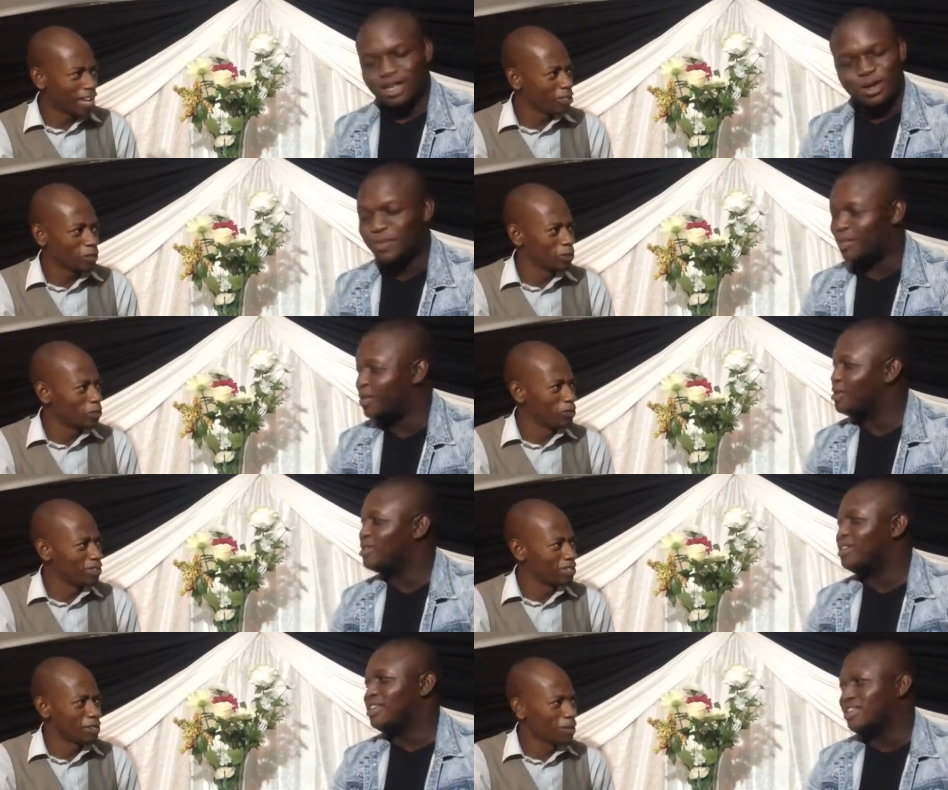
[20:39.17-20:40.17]
Speaker 1: yeah.
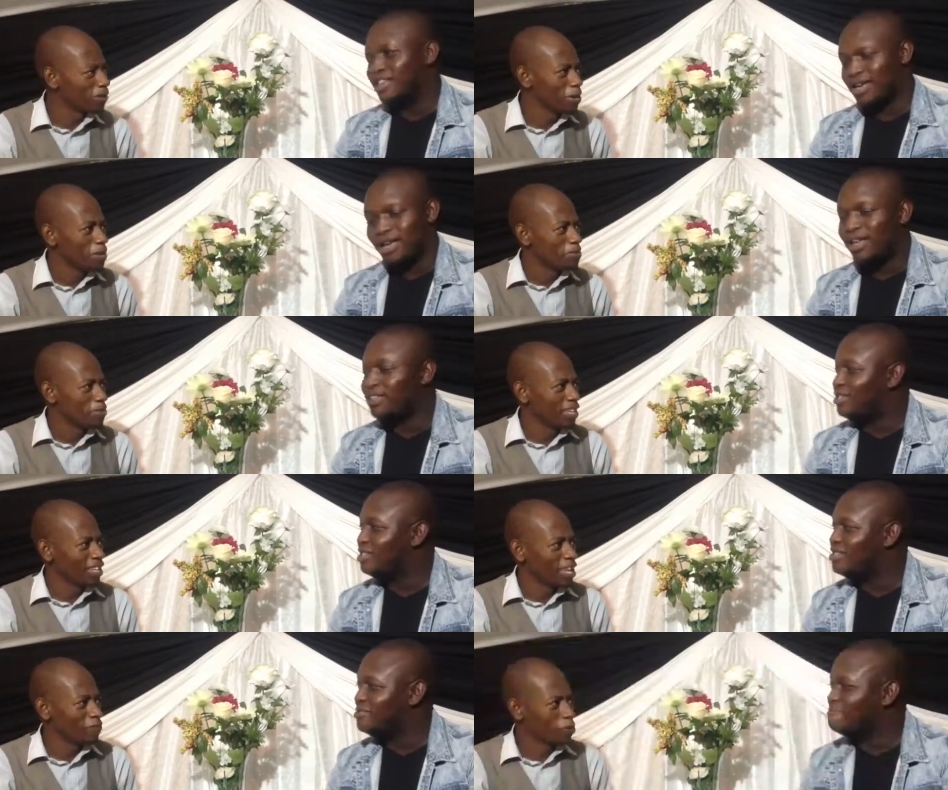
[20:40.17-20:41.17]
iTunes, you know, yeah.
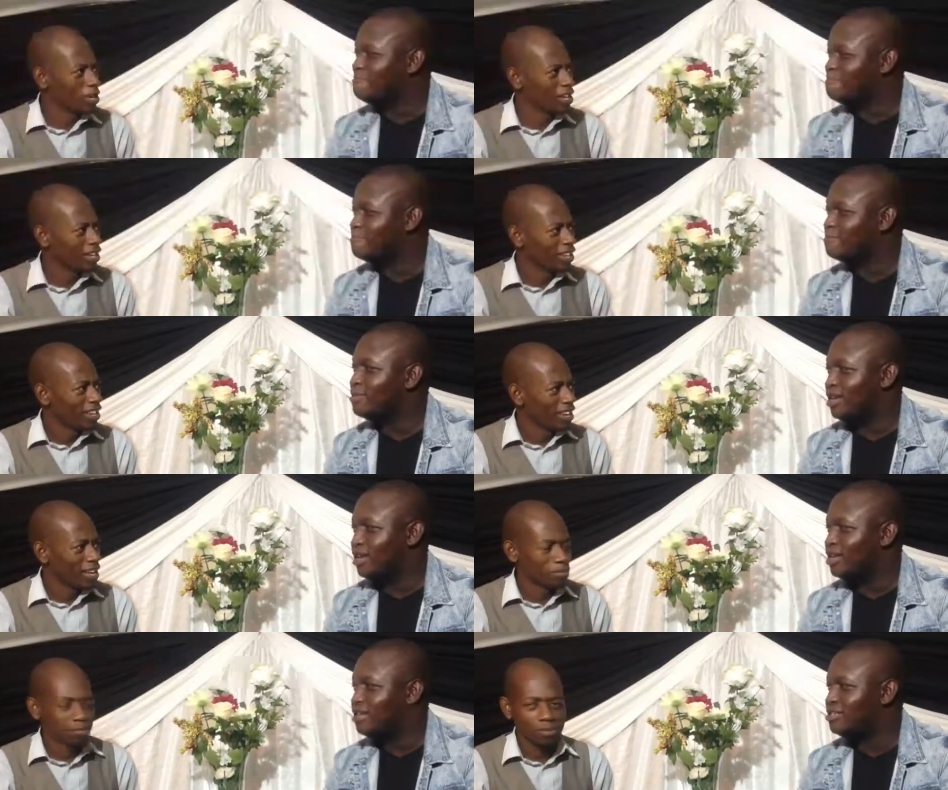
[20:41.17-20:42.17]
being everywhere.
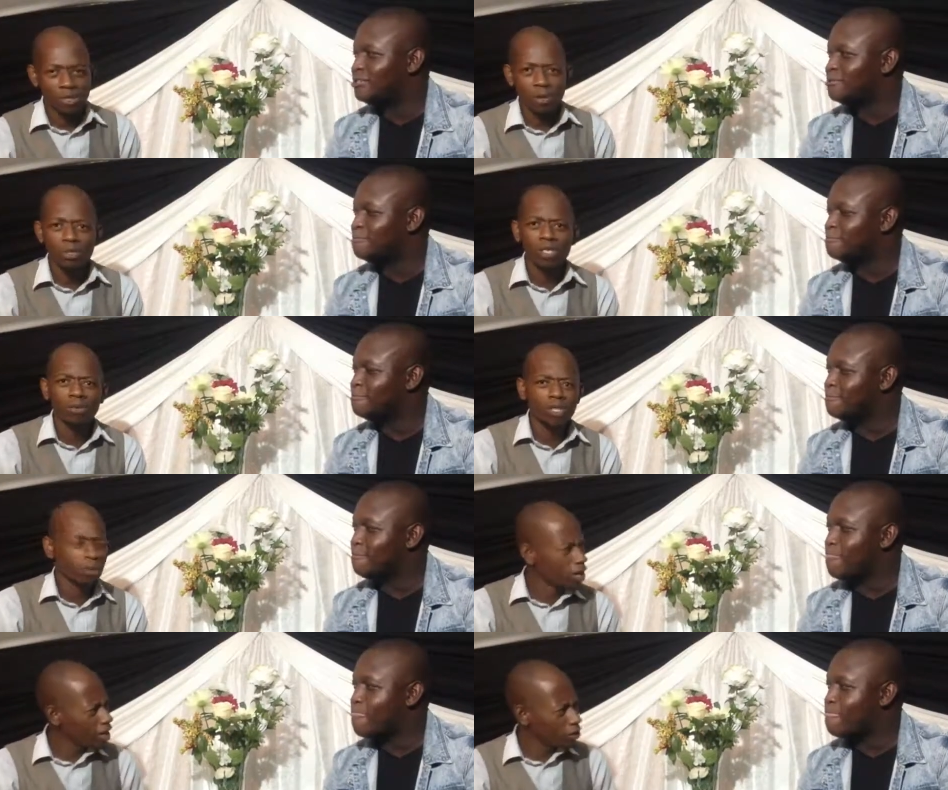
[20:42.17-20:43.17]
Yeah. Um, so we, we,
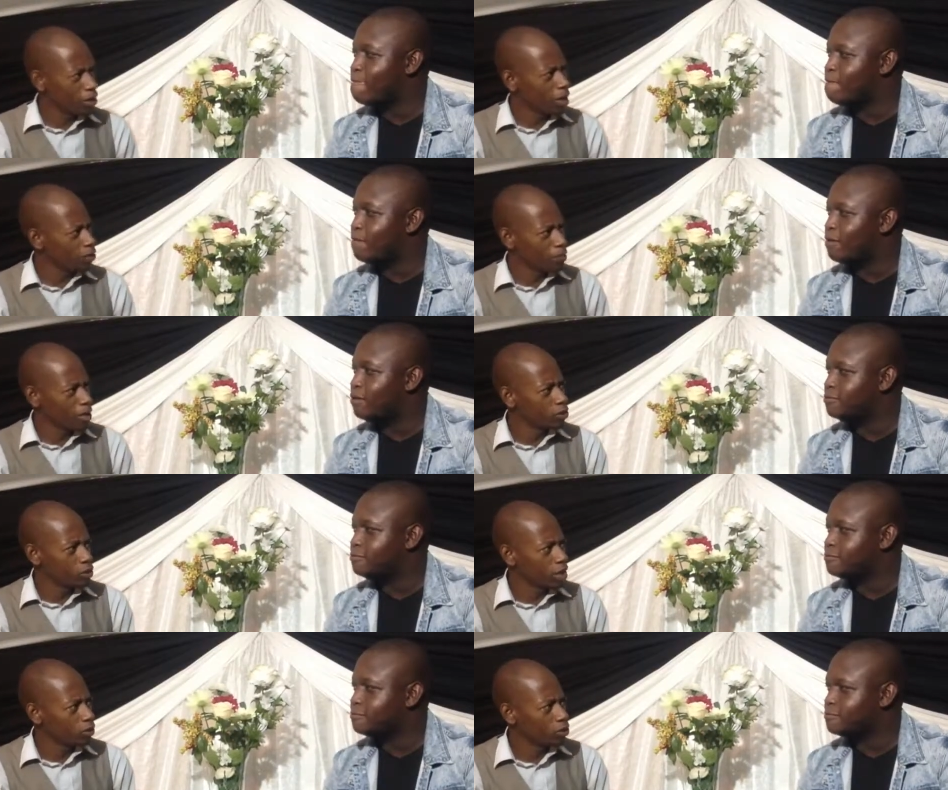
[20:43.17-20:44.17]
when are you are you planning
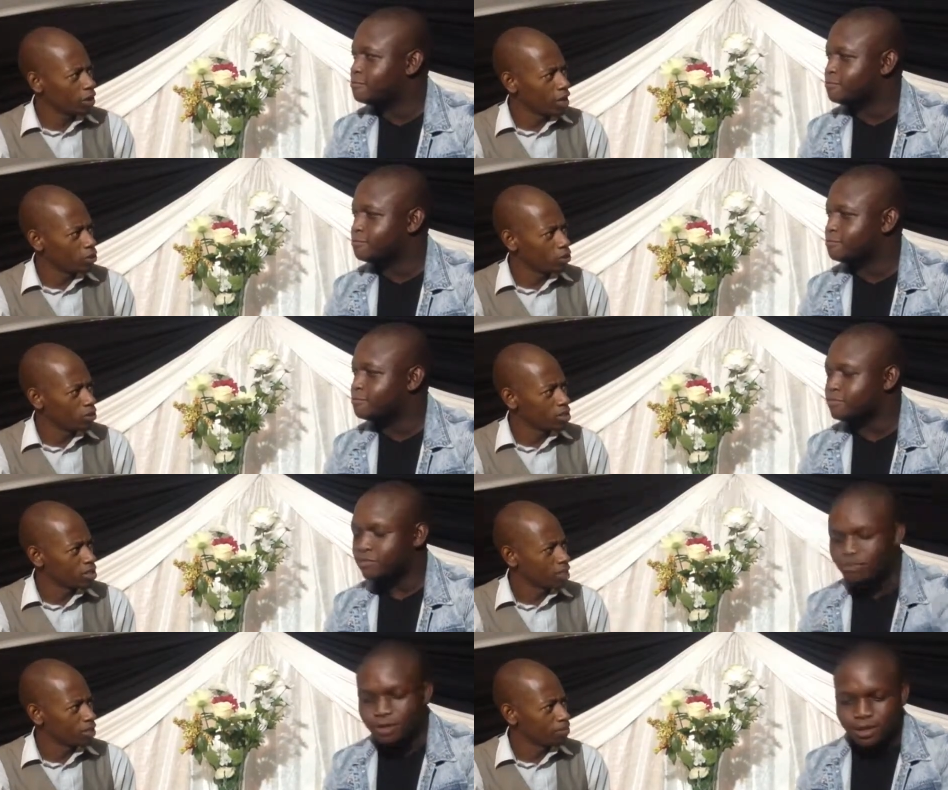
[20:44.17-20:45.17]
to get onto
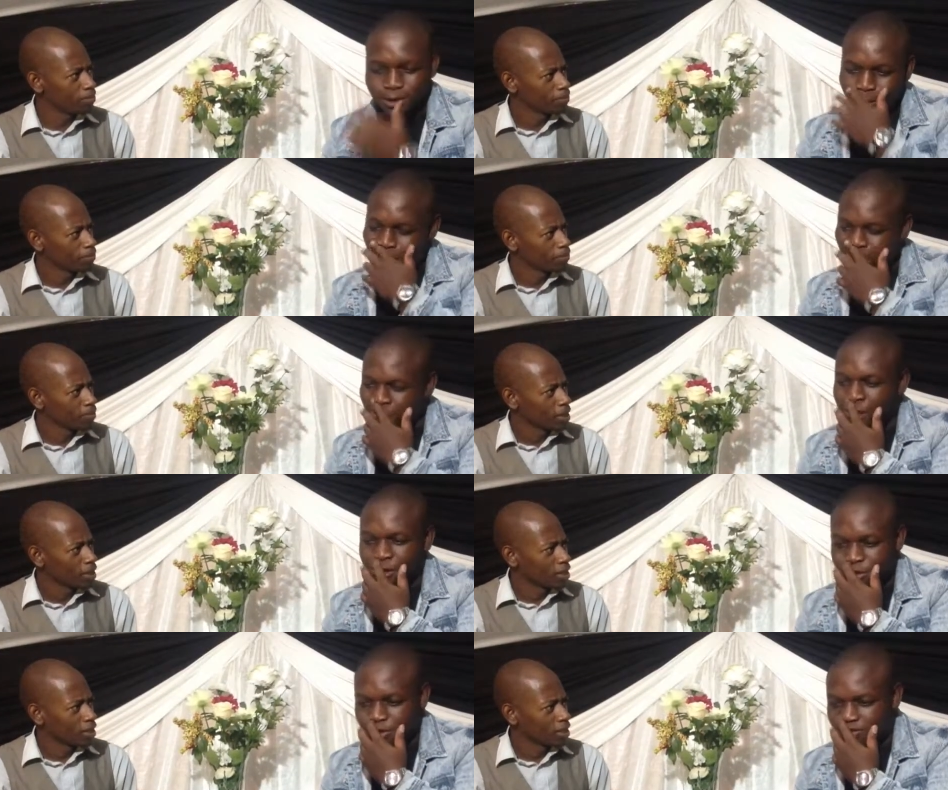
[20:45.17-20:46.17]
iTunes?
Speaker 2: Um,
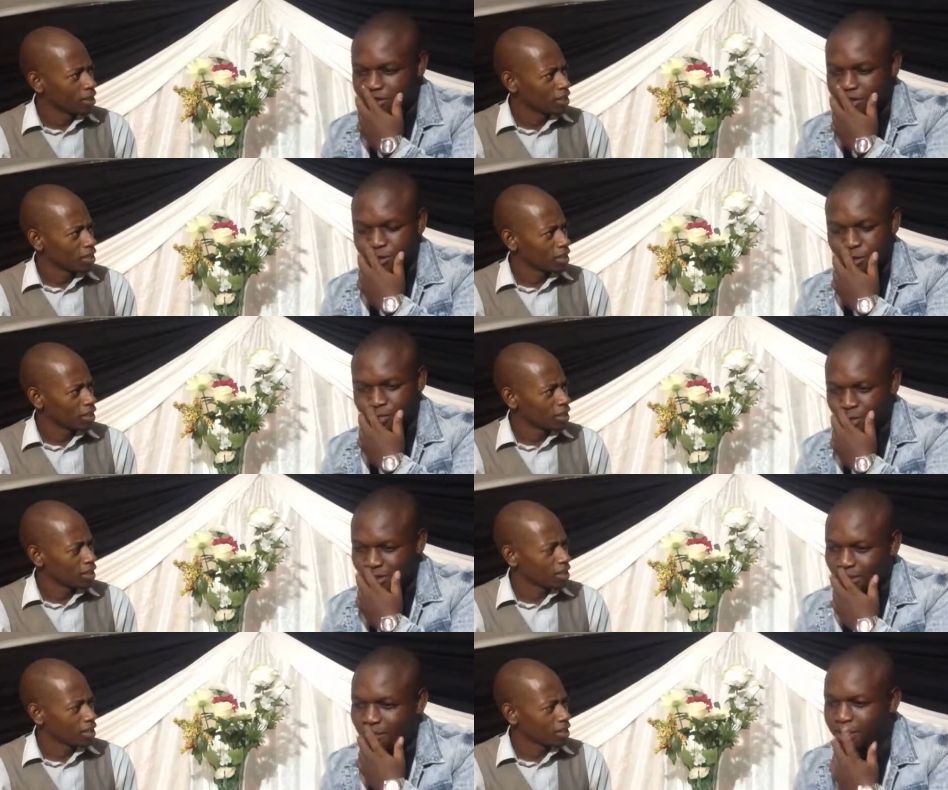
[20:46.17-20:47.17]
very soon, very soon,
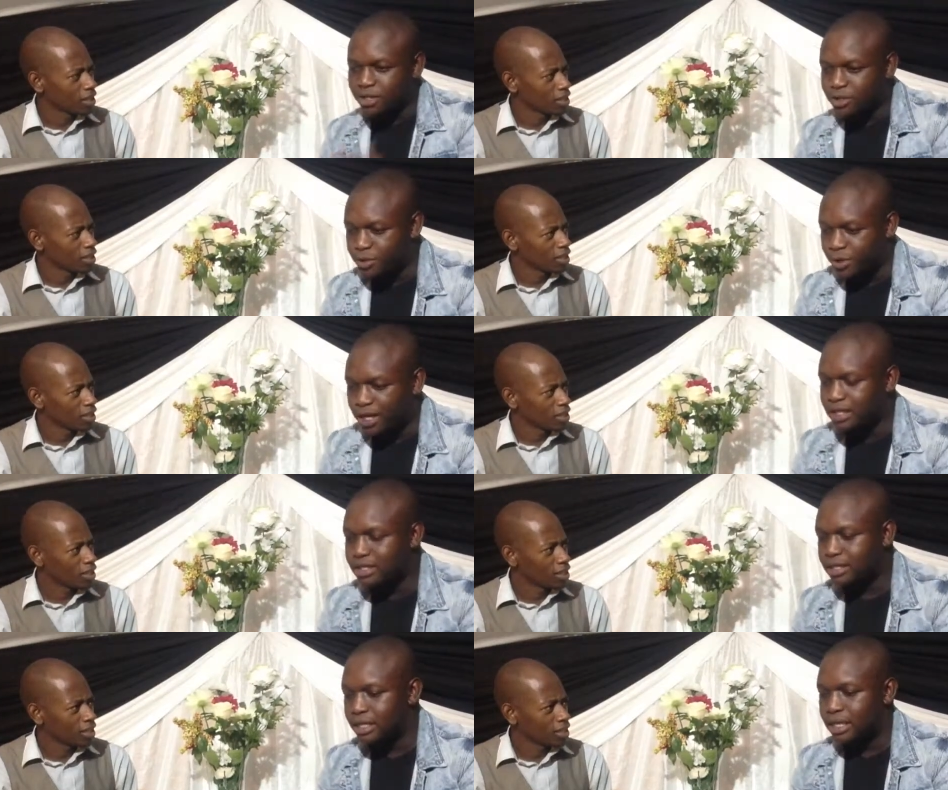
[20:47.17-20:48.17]
because I'm planning to
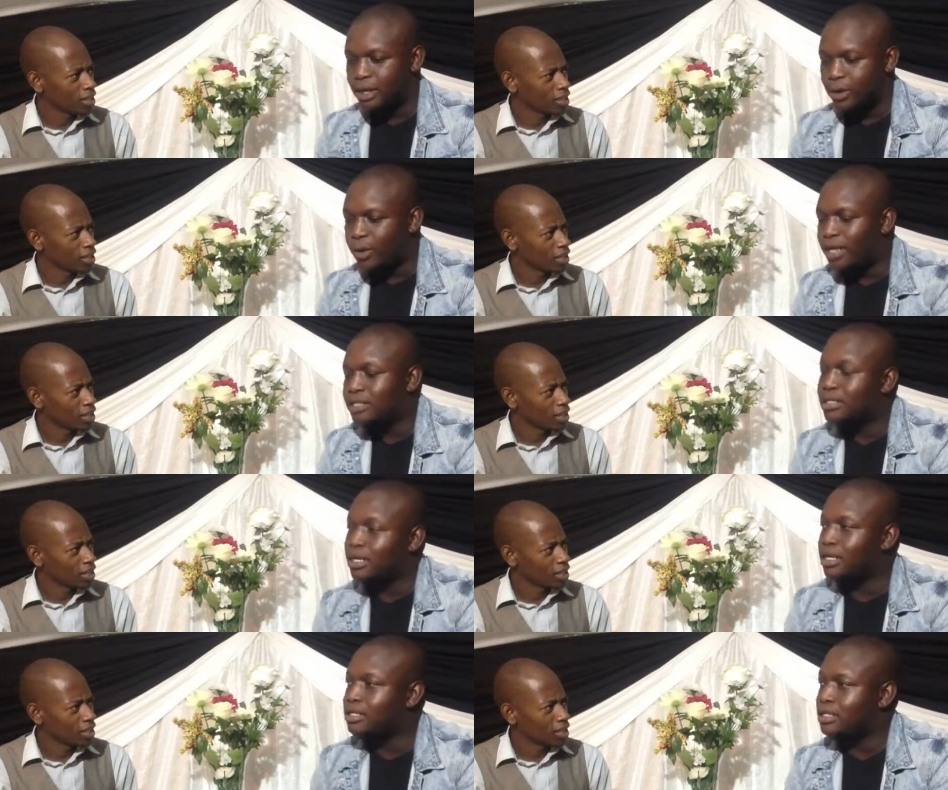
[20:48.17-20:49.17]
release one
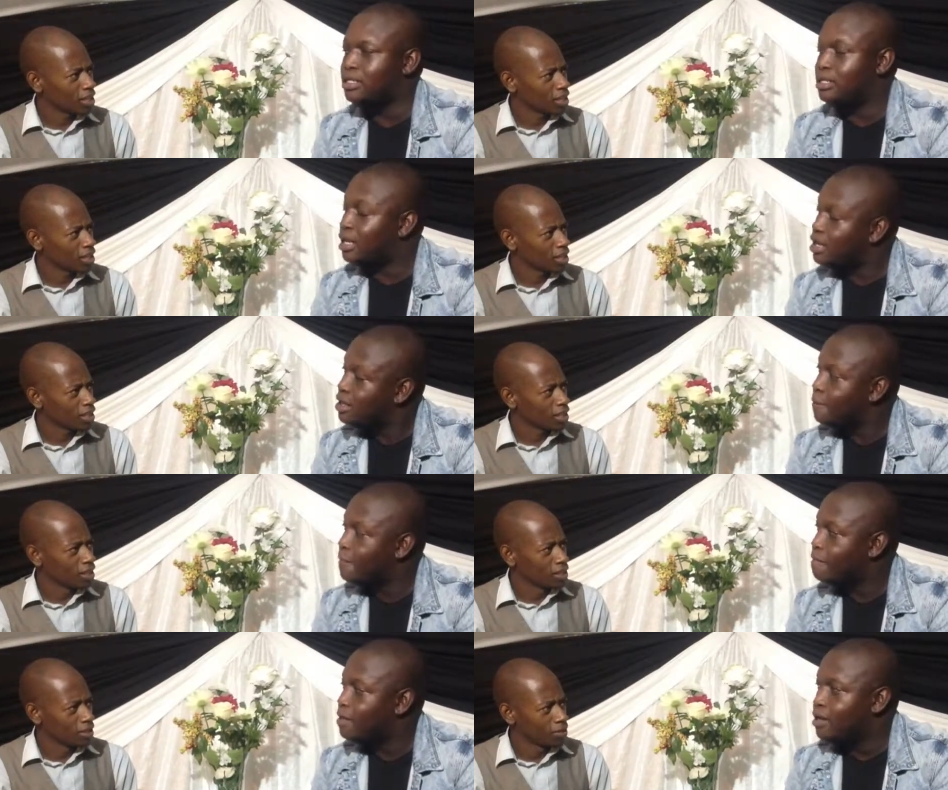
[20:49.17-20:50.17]
single this year.
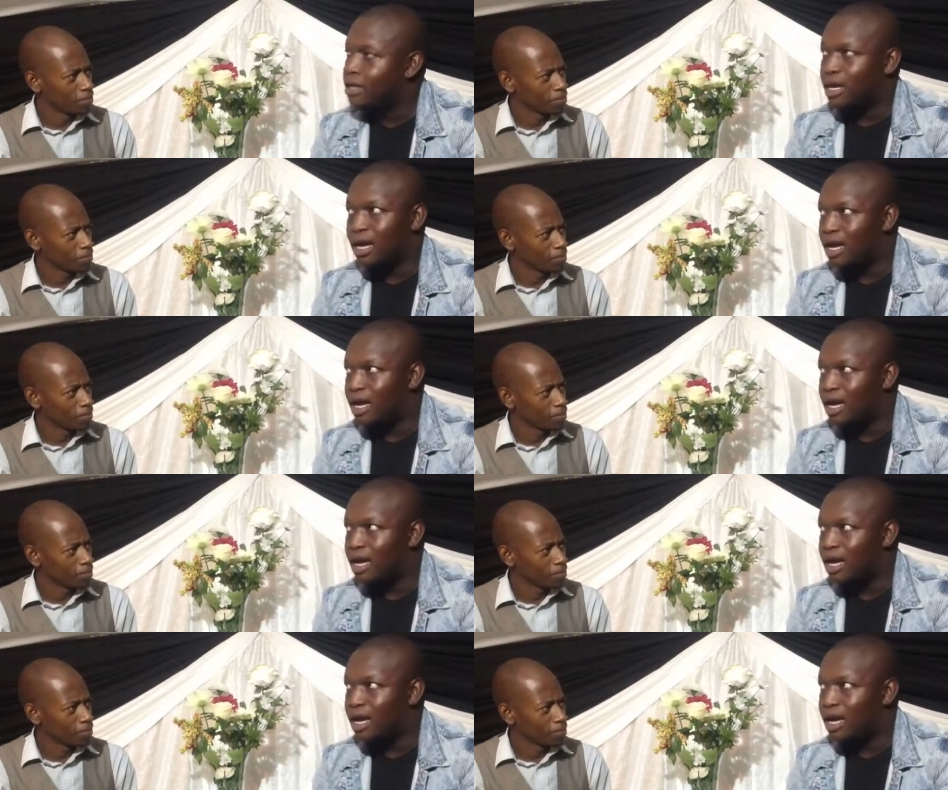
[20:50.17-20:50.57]
Mm. Yeah,